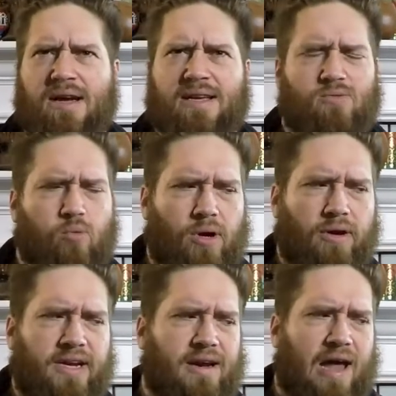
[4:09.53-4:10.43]
it's
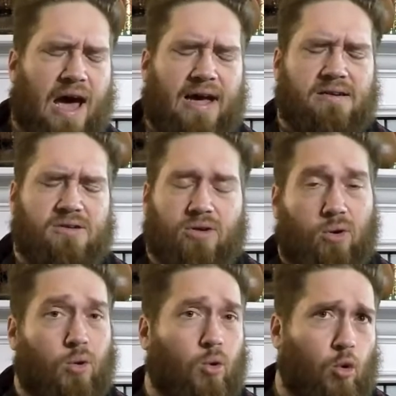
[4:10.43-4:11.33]
really not
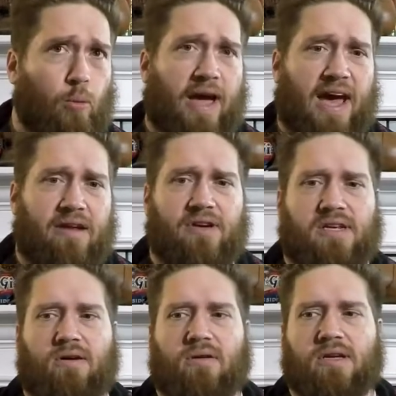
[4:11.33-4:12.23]
too bad of a
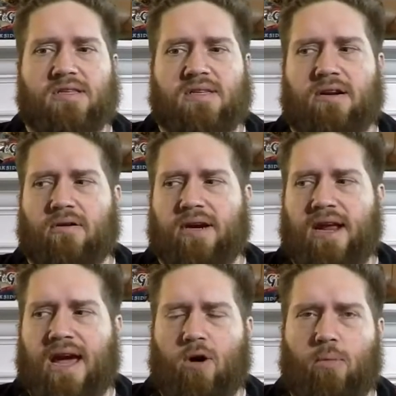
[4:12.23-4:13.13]
deal considering
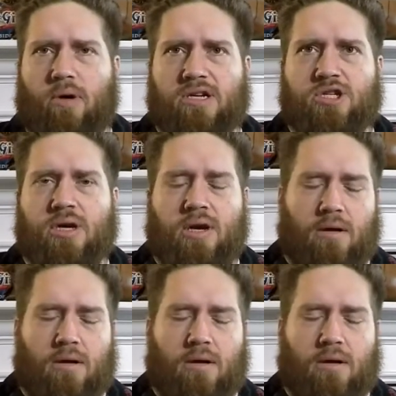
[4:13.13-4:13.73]
how much